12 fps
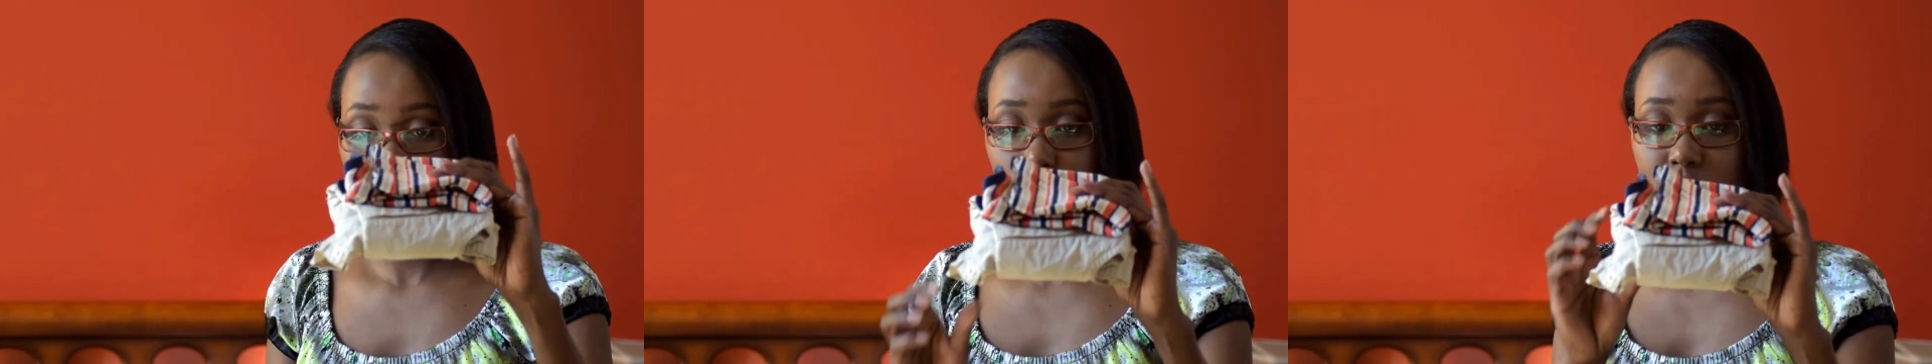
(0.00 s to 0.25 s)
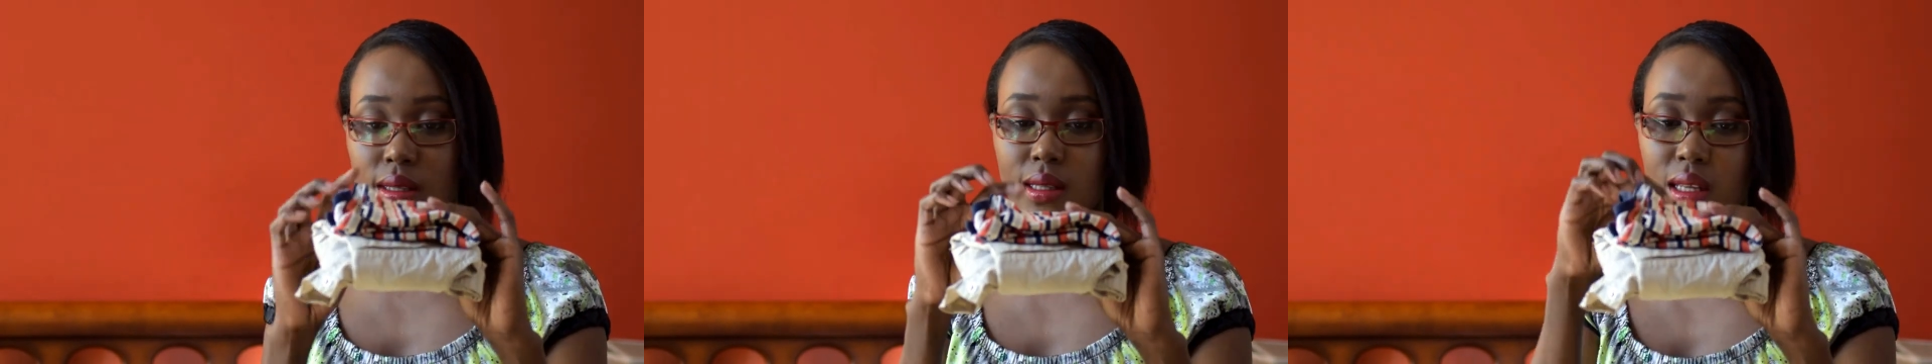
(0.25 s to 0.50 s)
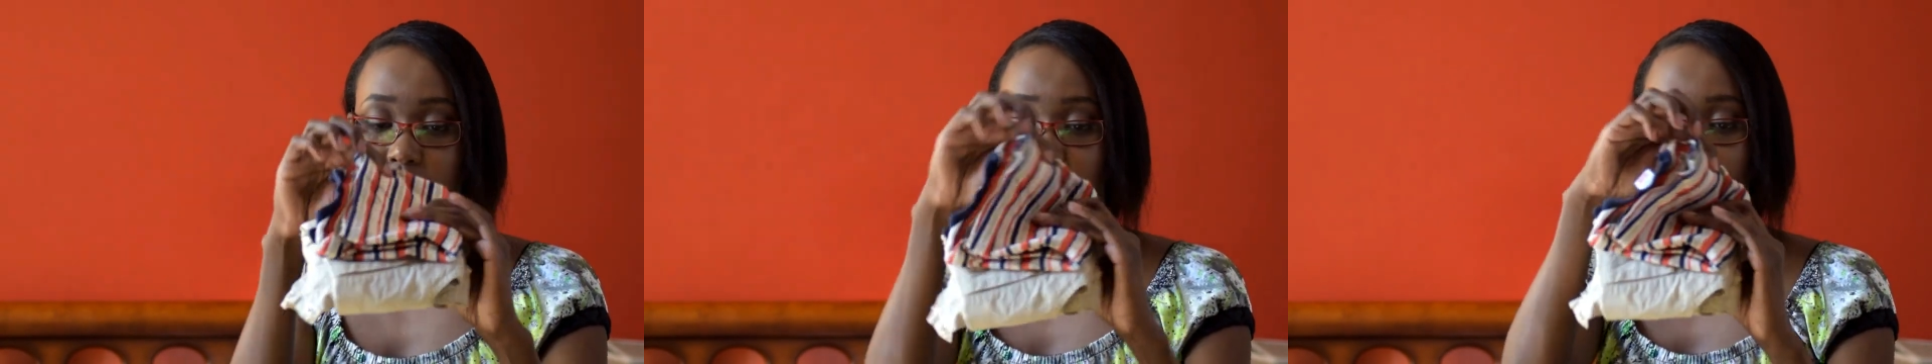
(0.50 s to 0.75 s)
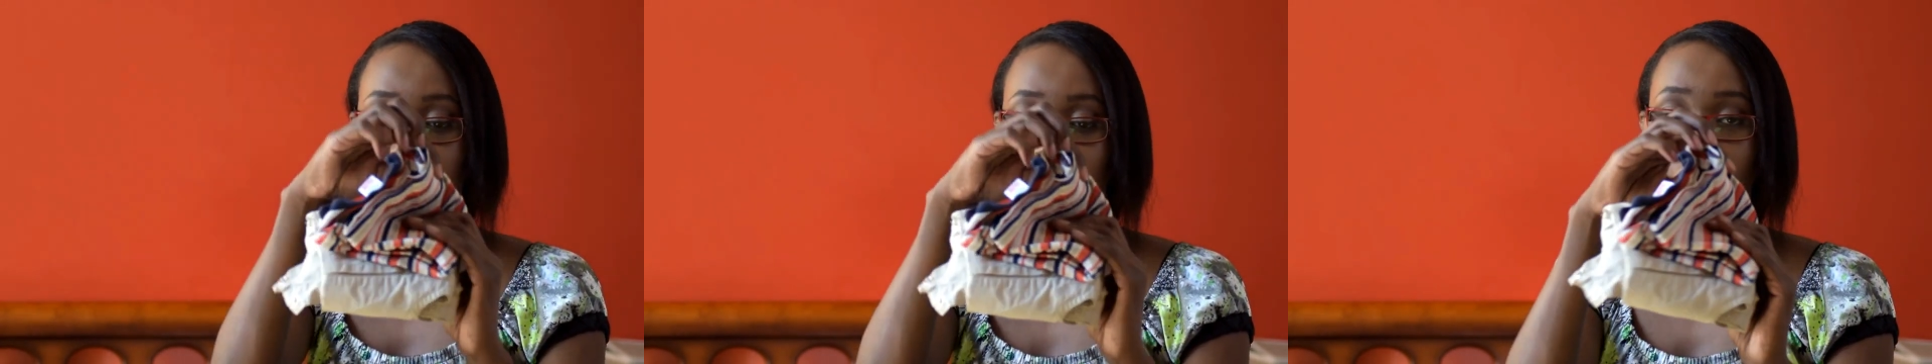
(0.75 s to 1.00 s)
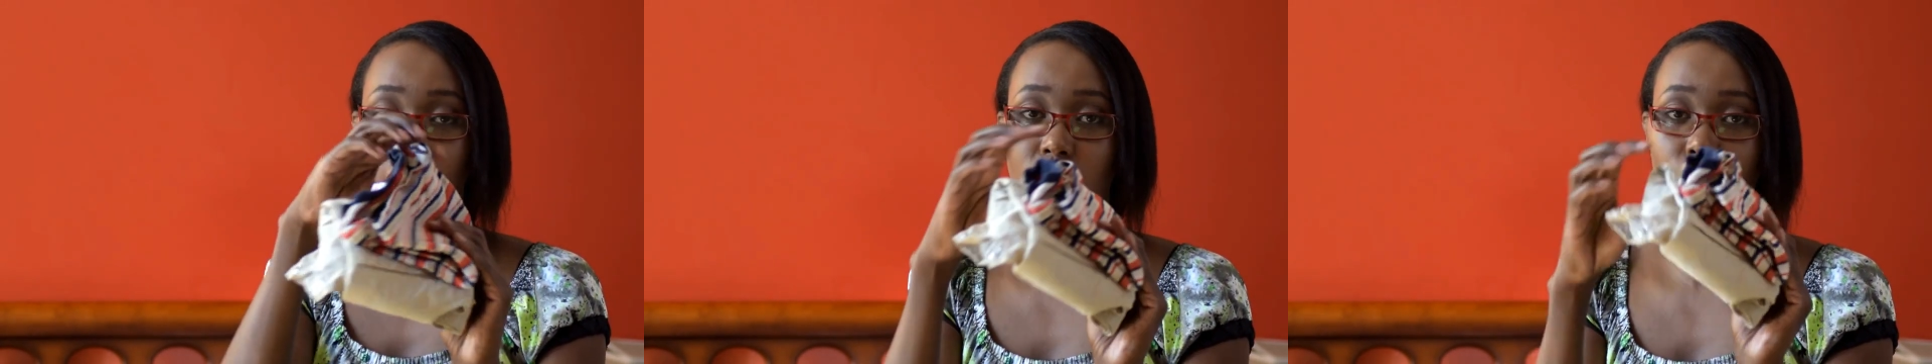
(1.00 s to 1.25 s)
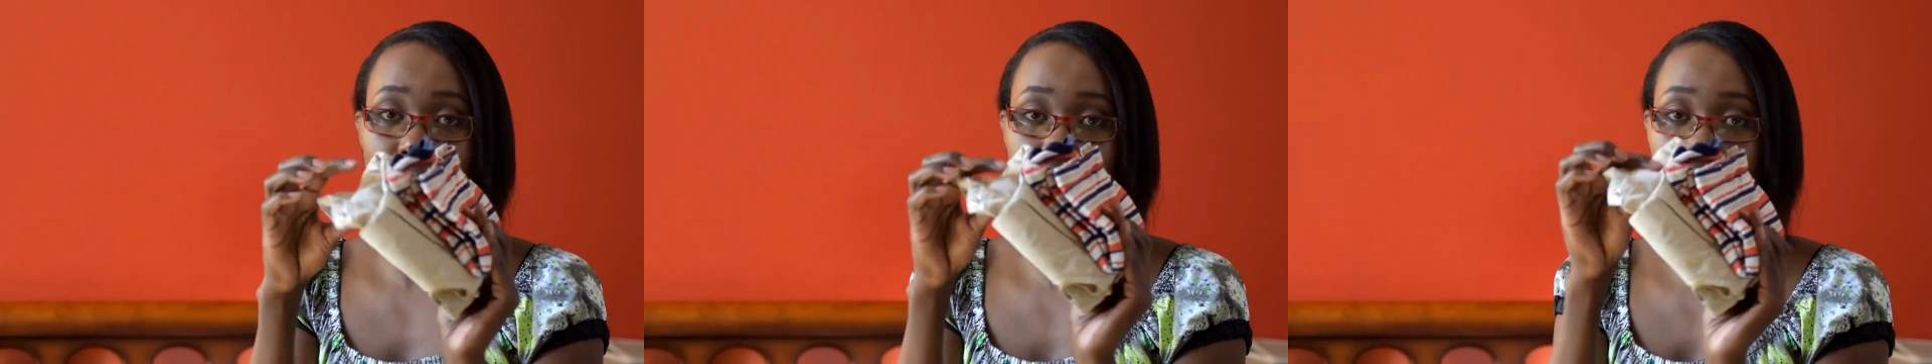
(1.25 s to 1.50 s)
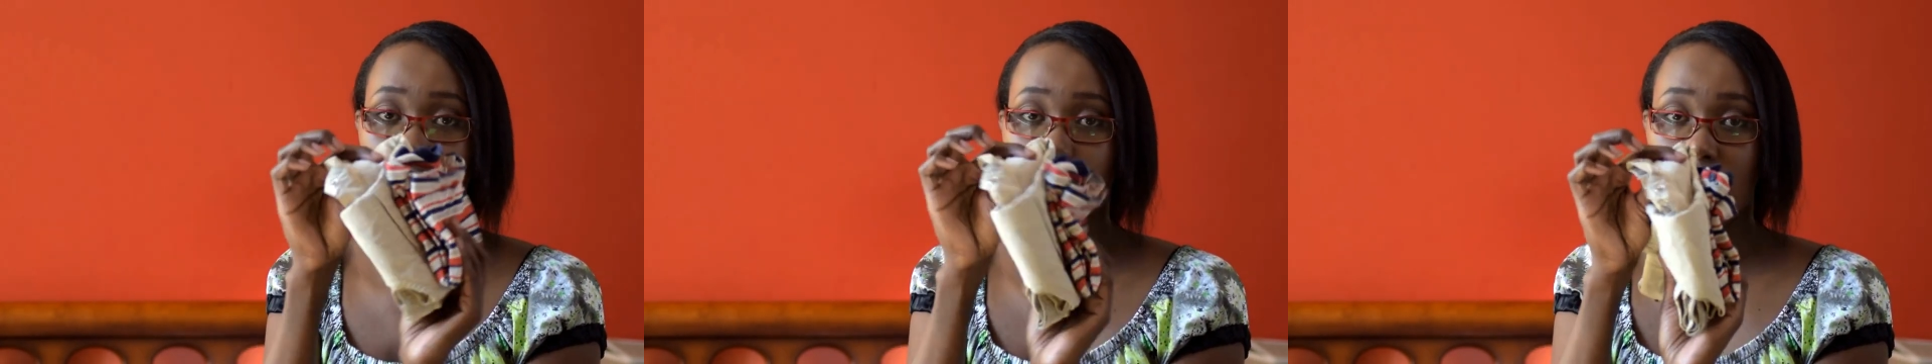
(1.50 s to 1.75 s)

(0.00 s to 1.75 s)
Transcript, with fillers: so it's the t-shirt with